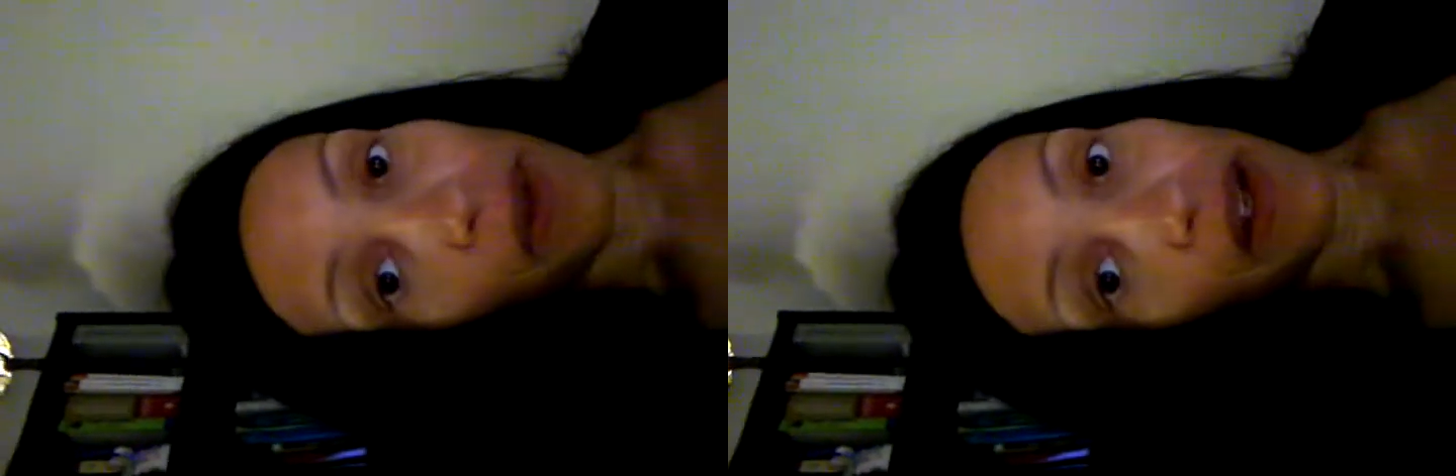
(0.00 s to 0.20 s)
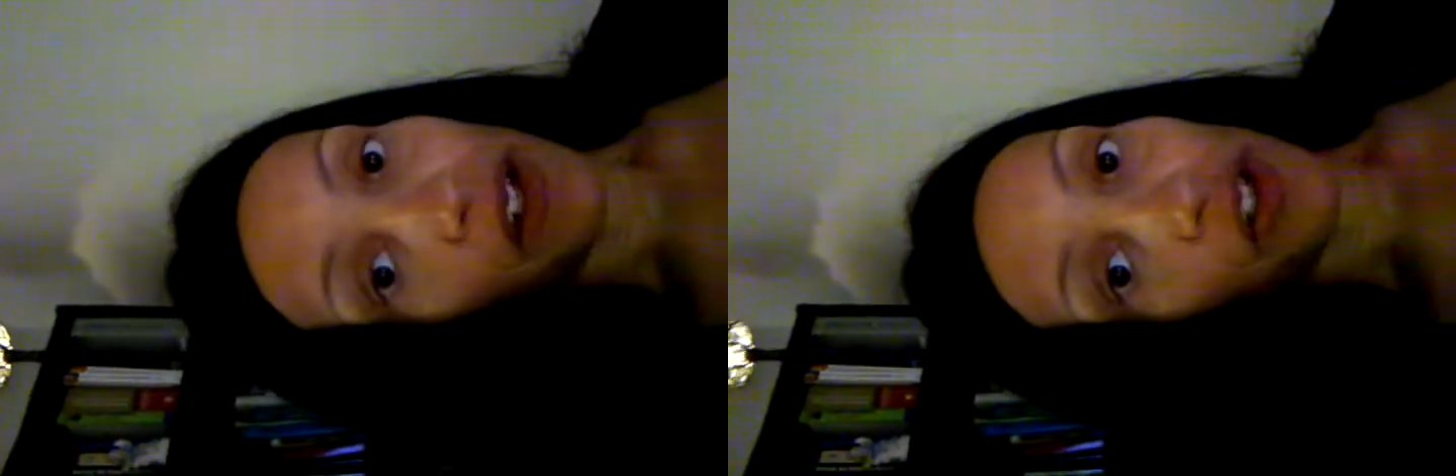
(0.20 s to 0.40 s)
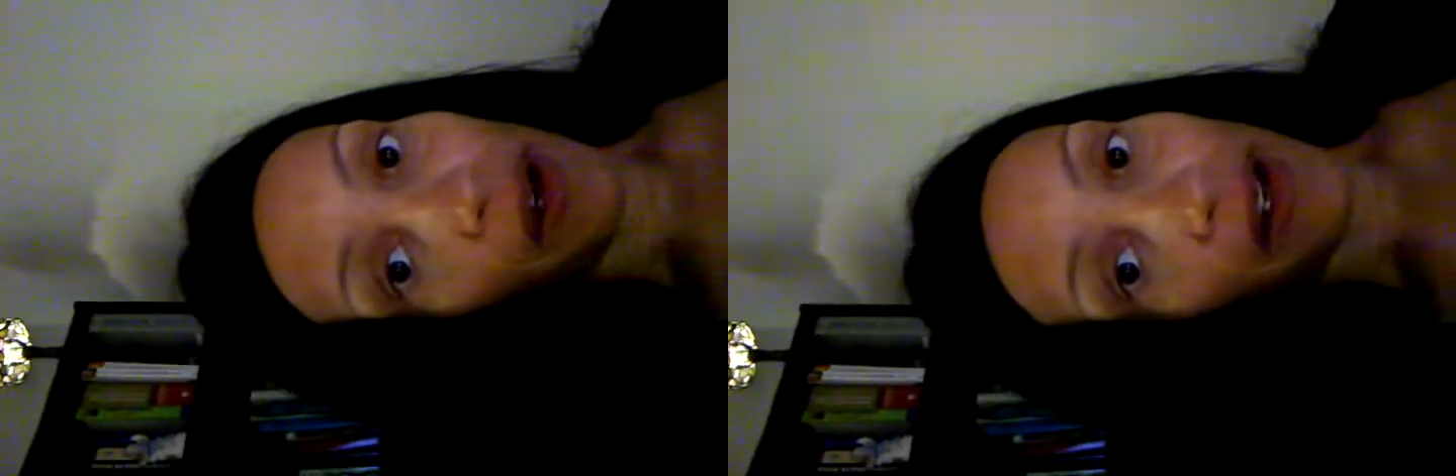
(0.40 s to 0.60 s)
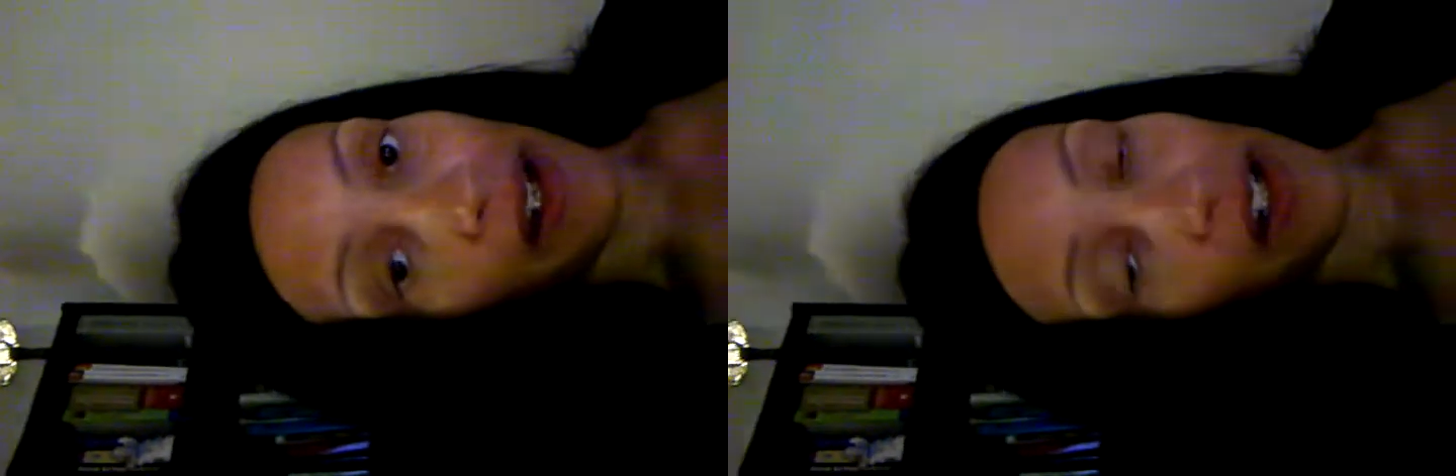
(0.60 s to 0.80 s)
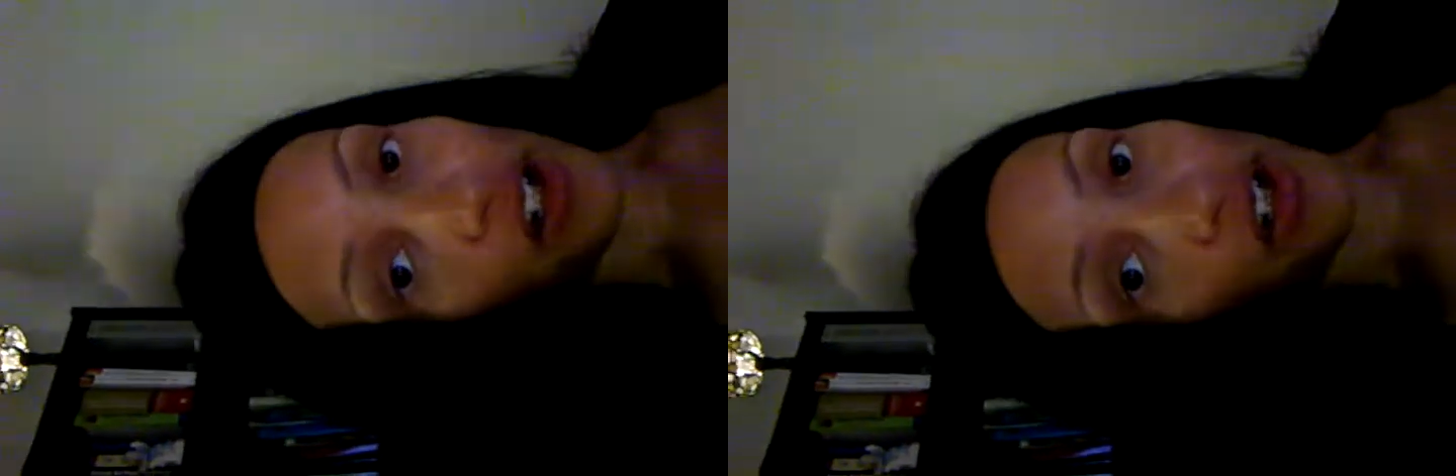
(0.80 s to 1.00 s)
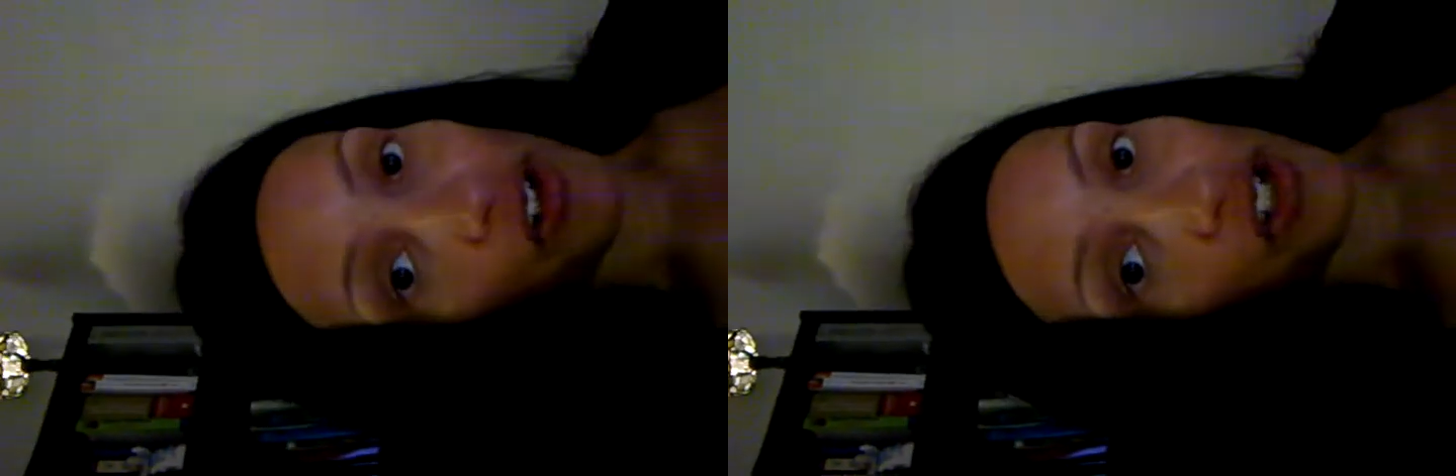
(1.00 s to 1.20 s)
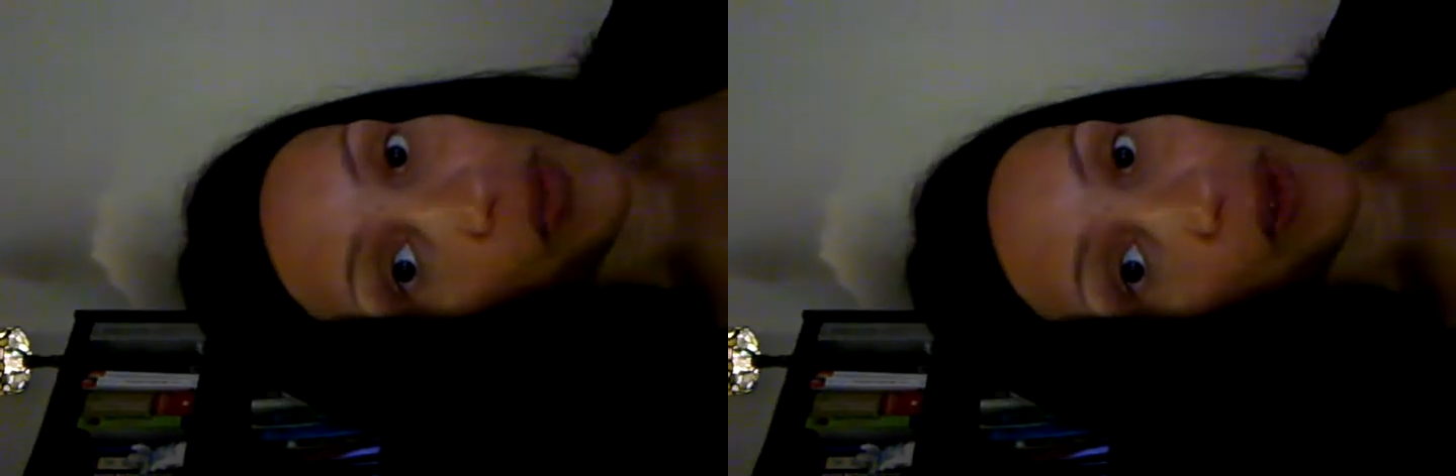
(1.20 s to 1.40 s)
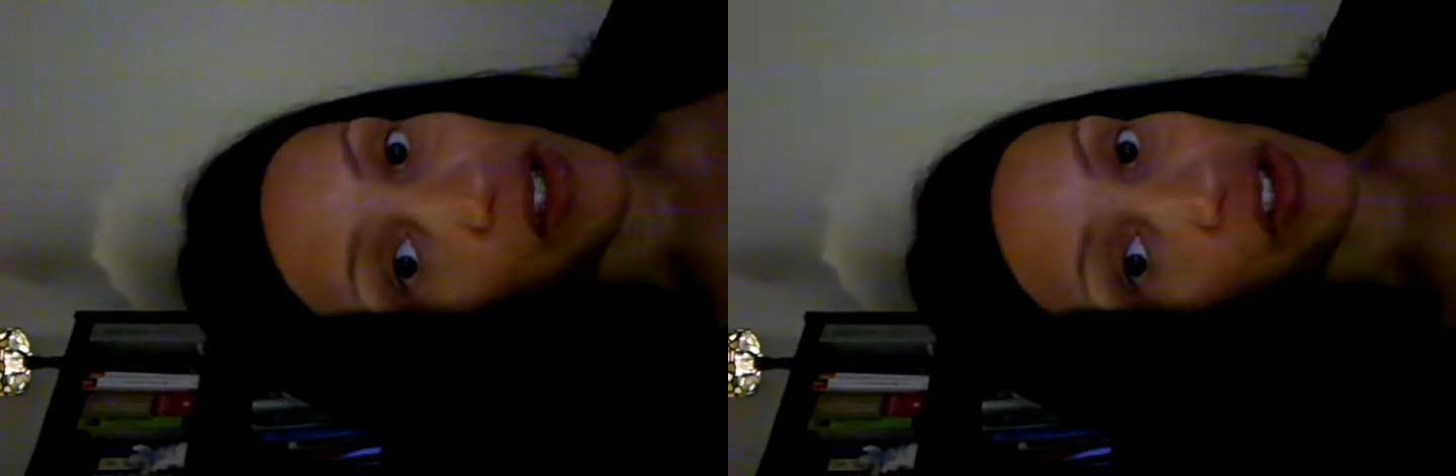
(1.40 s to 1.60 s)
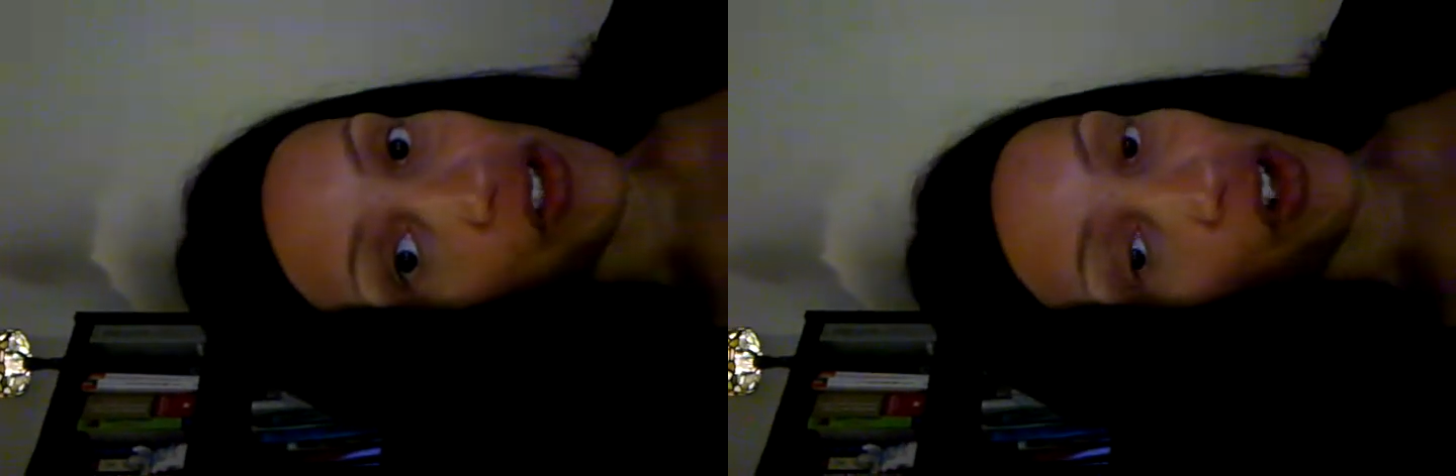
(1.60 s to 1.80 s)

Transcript: have been a great encouragement.